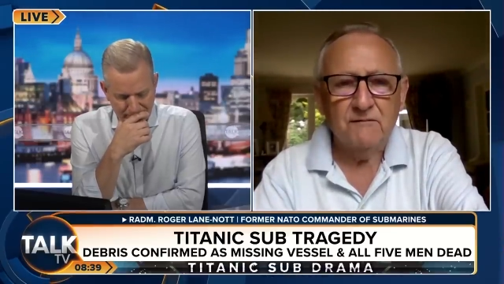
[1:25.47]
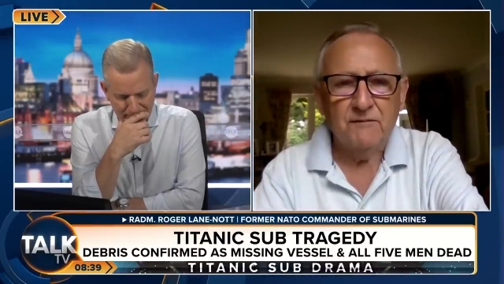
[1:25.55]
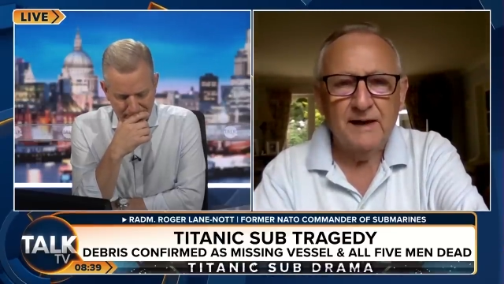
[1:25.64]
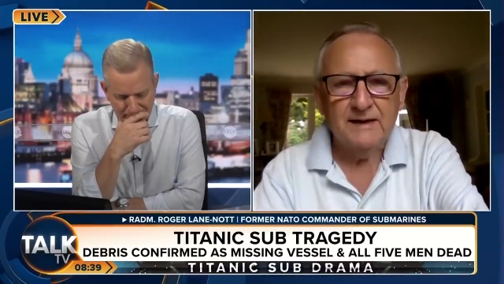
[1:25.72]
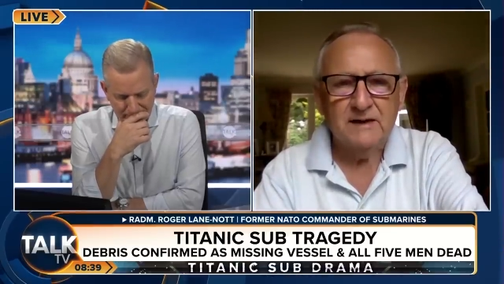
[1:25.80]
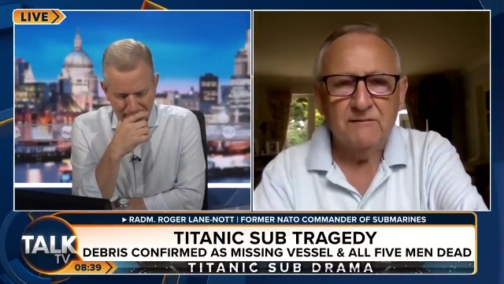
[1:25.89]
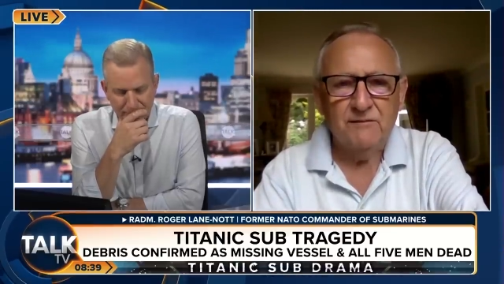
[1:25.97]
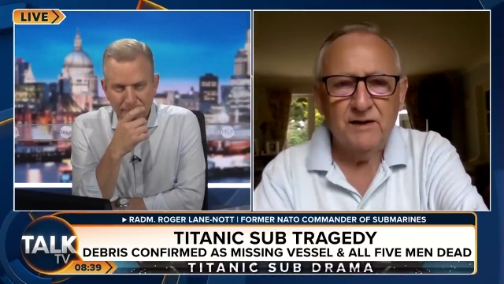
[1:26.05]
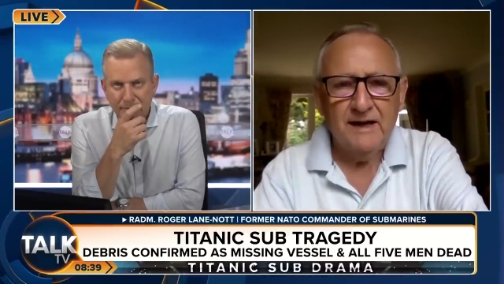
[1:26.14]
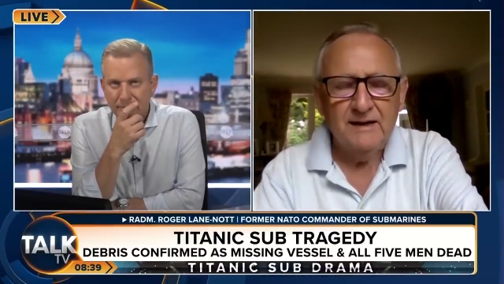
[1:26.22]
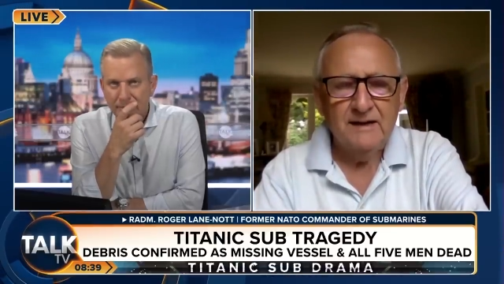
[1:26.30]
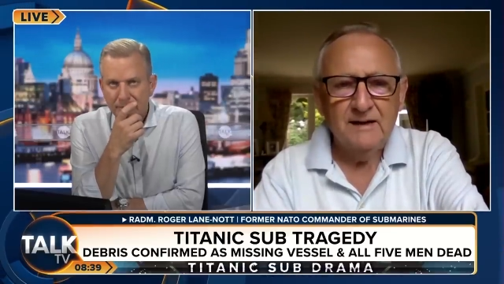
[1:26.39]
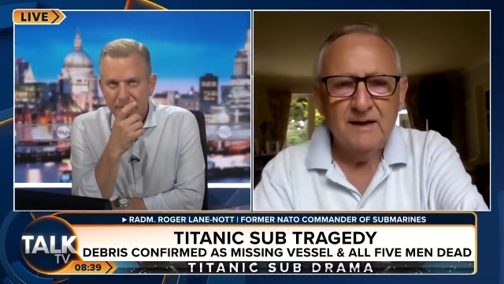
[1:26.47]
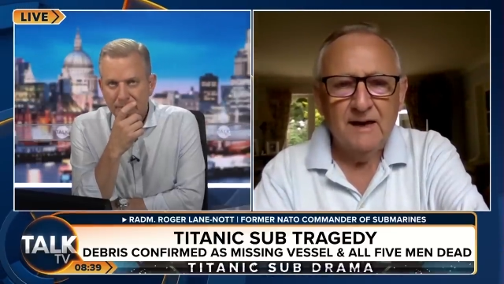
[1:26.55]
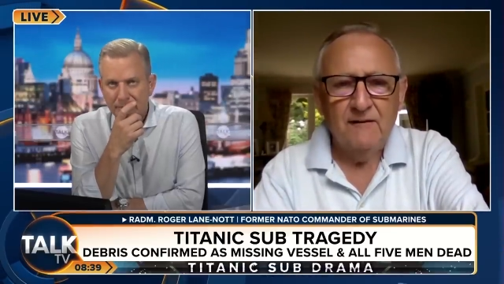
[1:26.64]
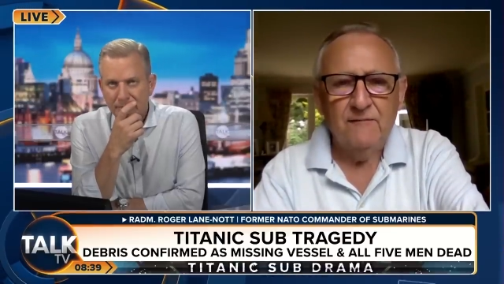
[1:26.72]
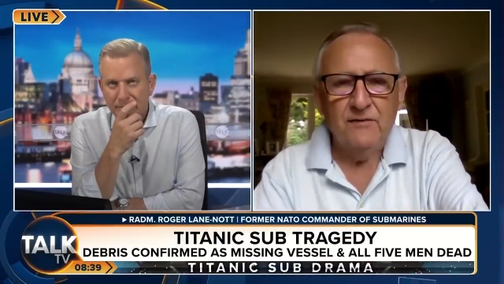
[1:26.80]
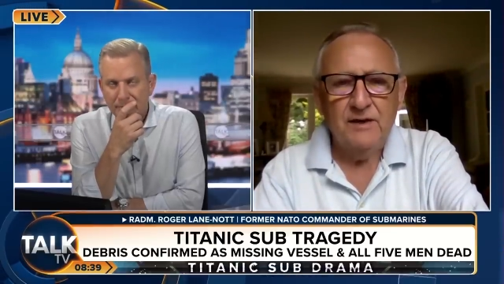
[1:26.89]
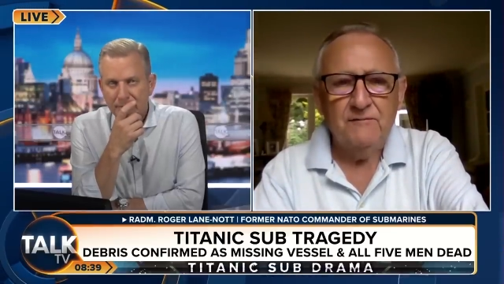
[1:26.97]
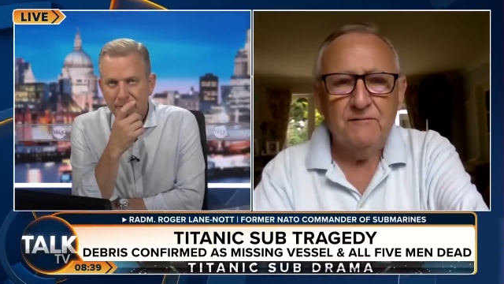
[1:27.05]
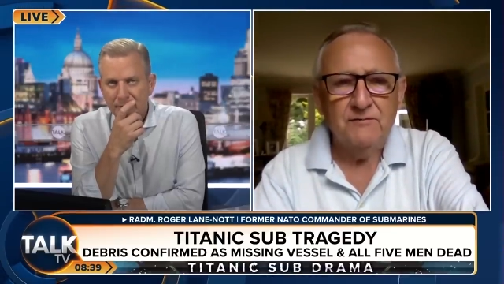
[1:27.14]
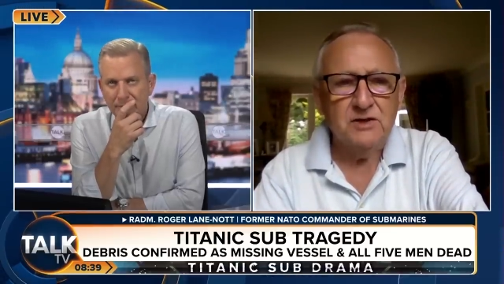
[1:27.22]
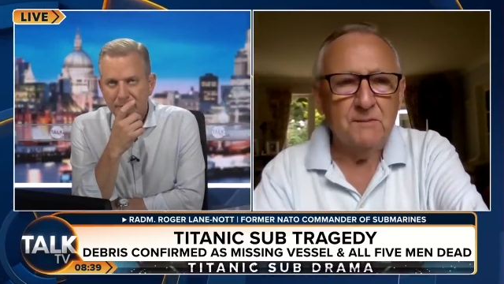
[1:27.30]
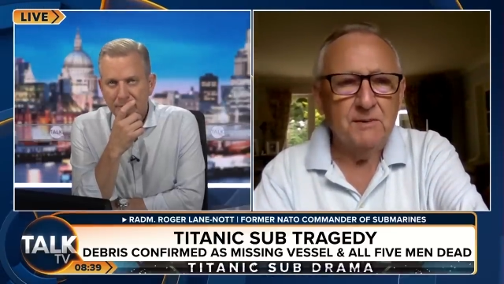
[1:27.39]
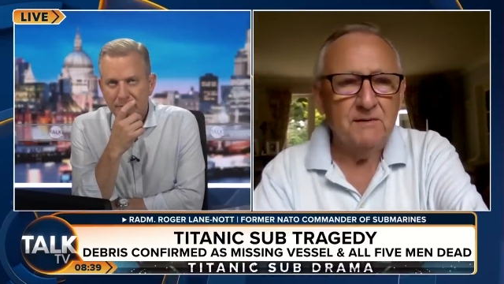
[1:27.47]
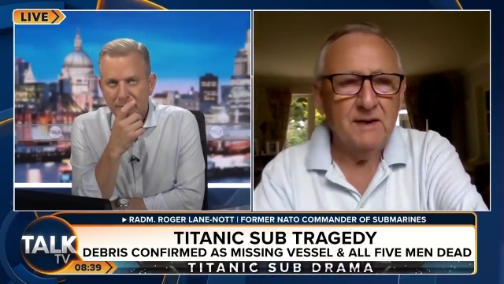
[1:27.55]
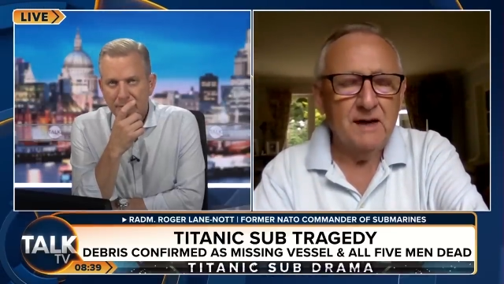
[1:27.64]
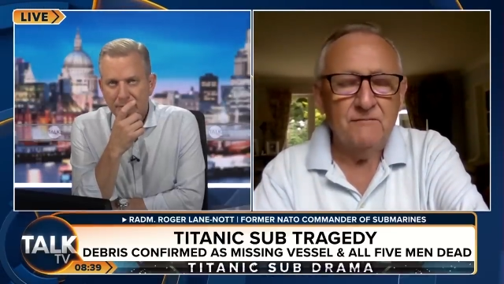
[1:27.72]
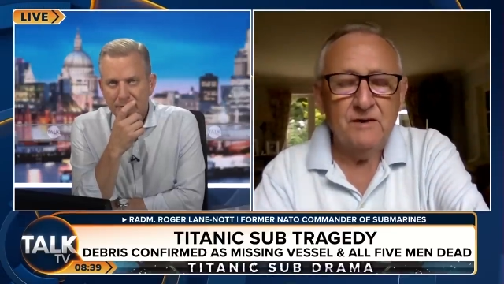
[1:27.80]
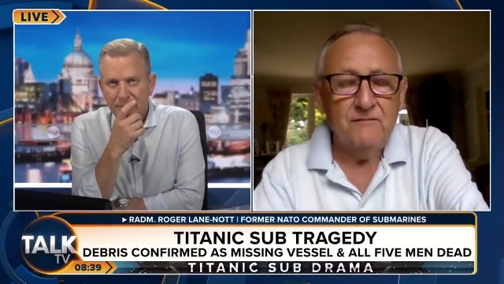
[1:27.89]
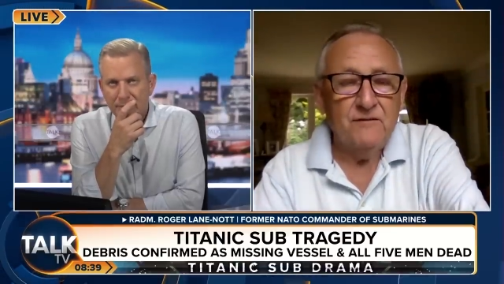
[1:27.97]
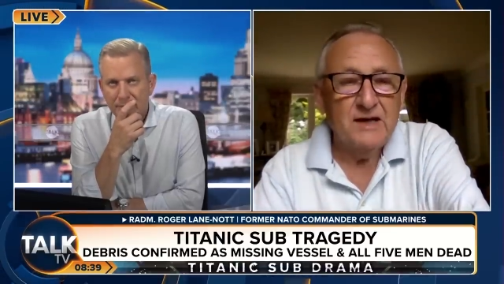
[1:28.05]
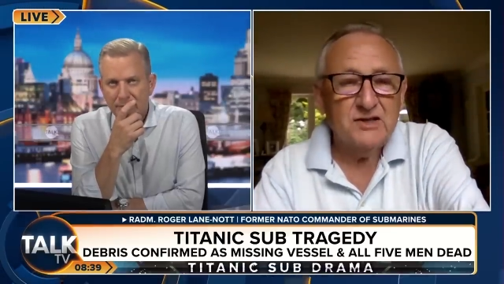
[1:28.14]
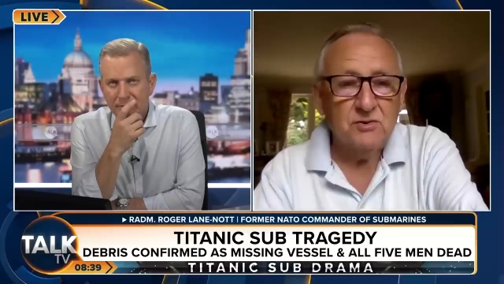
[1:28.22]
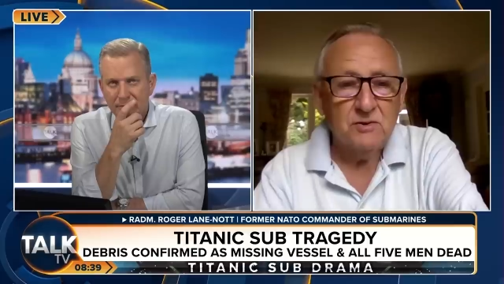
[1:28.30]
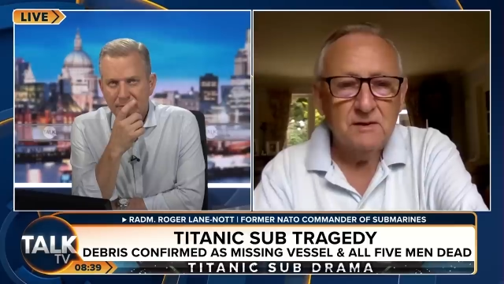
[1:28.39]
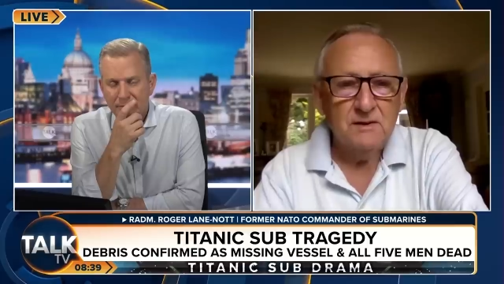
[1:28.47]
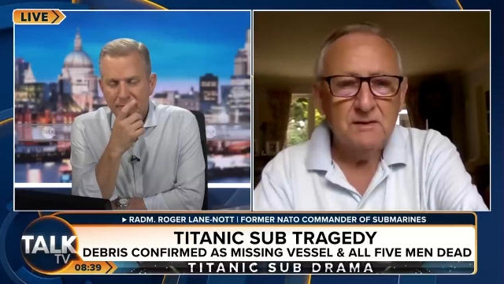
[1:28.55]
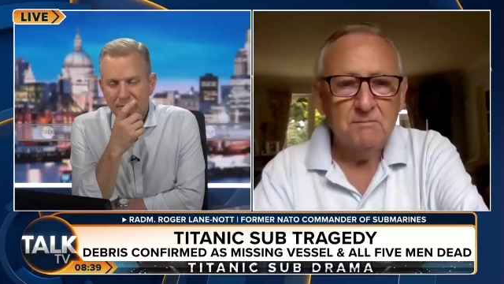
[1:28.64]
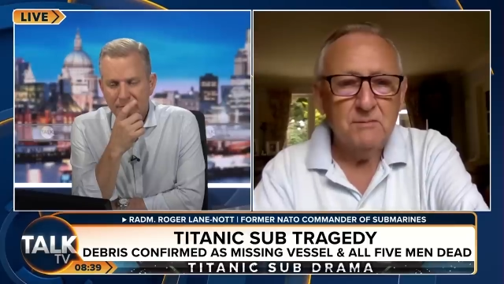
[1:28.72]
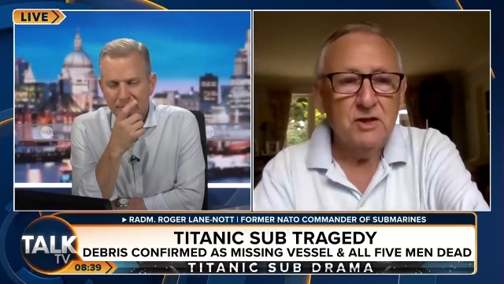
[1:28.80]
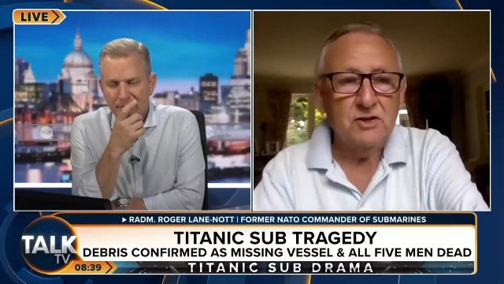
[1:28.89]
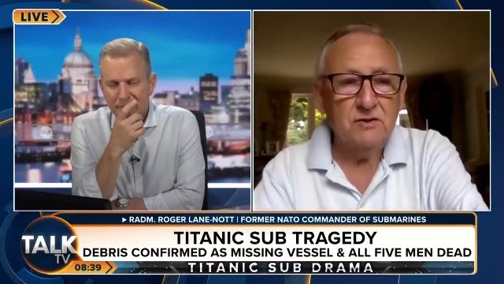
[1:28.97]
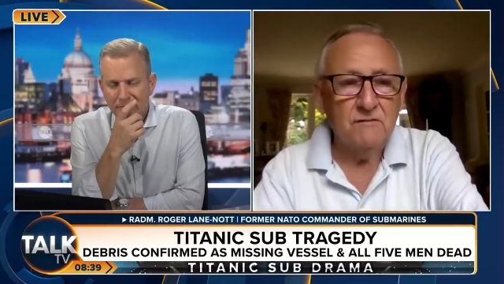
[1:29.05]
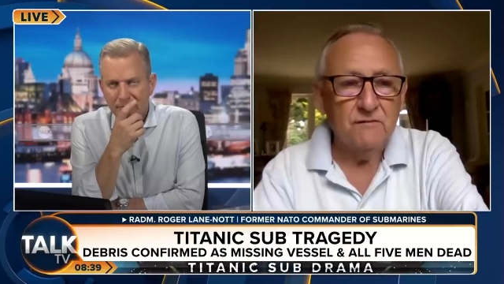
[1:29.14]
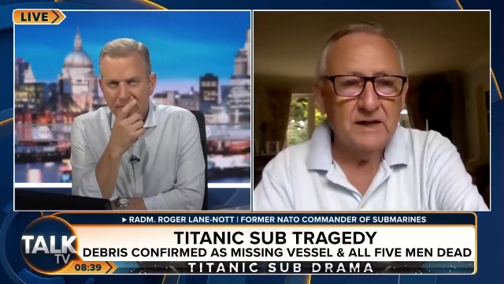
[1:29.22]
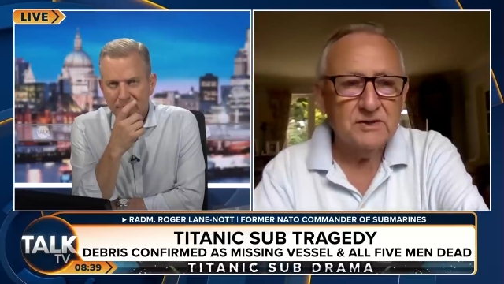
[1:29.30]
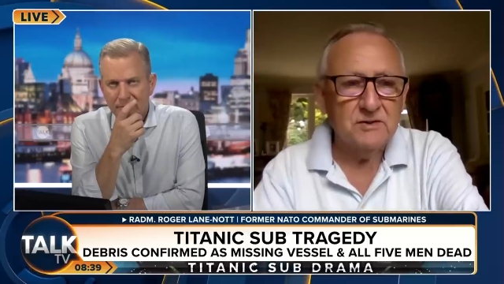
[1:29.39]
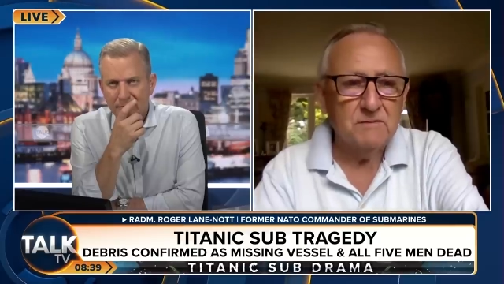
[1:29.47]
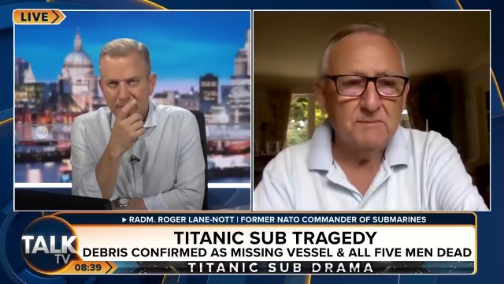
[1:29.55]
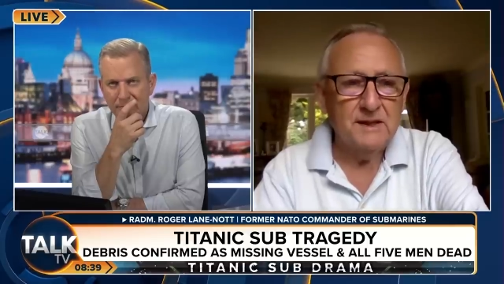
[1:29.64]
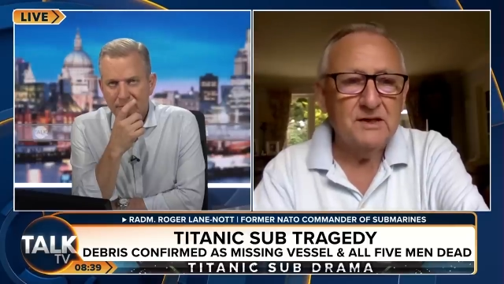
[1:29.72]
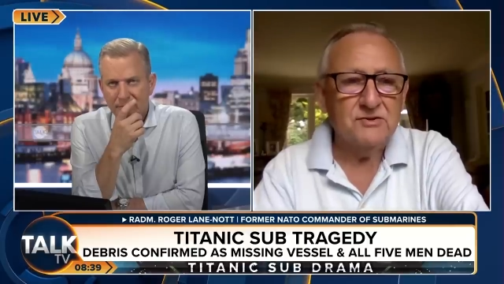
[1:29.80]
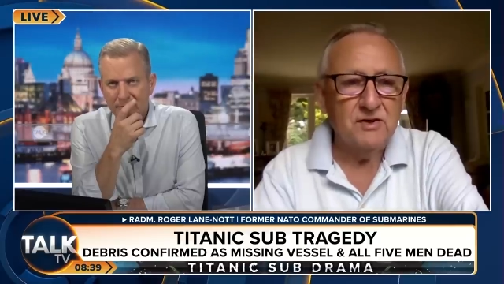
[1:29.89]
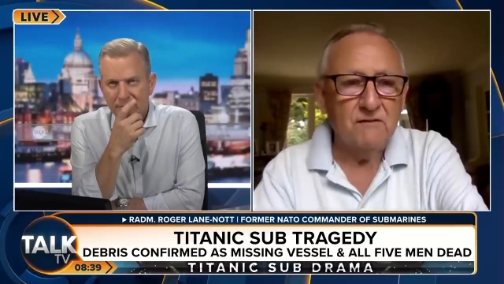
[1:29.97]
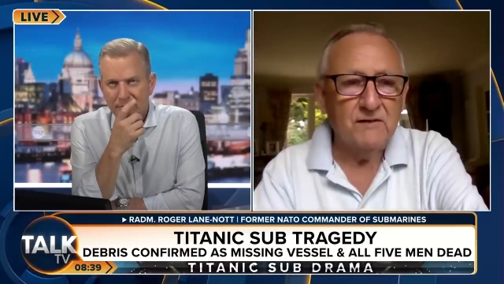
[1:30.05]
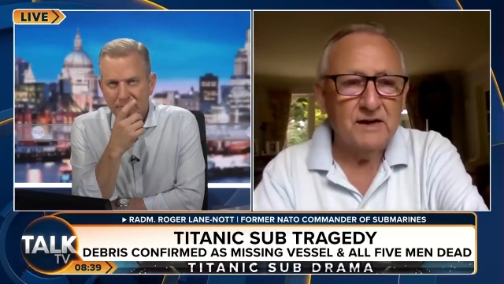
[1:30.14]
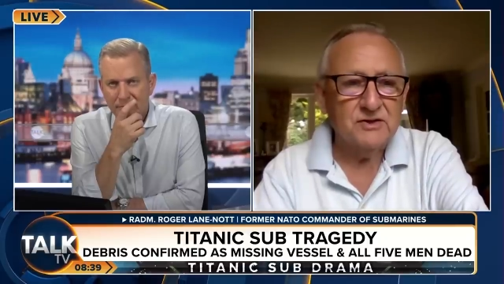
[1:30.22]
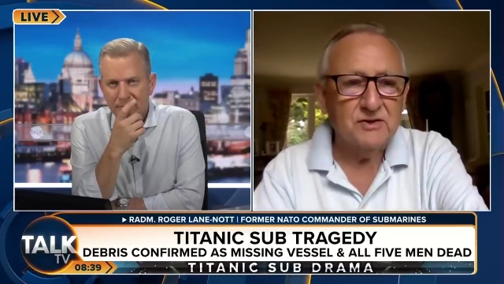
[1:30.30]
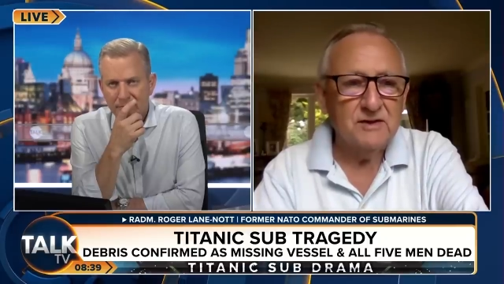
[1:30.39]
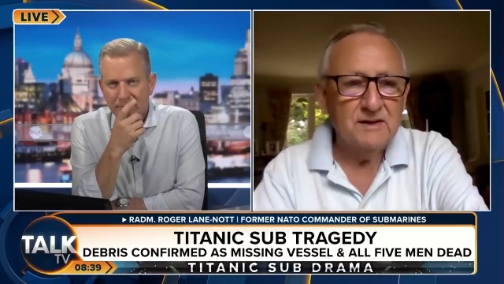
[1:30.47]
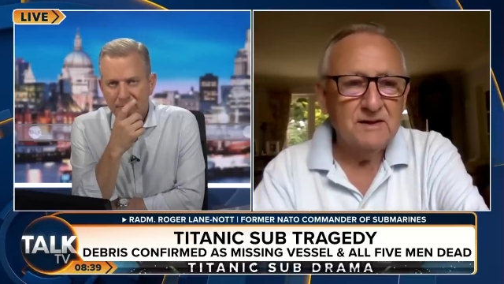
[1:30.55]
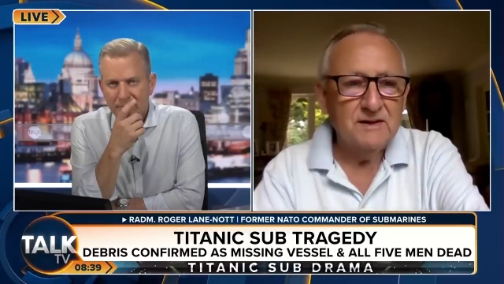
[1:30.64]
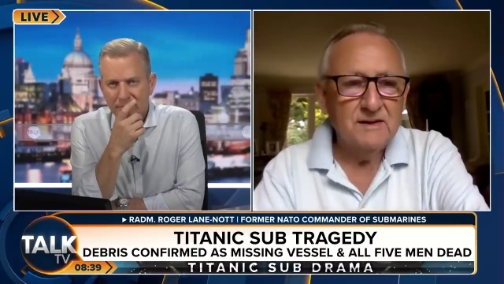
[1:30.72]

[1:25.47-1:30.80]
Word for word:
Speaker 1: Effectively, every shipping, every vessel merchant vessel, military vessel,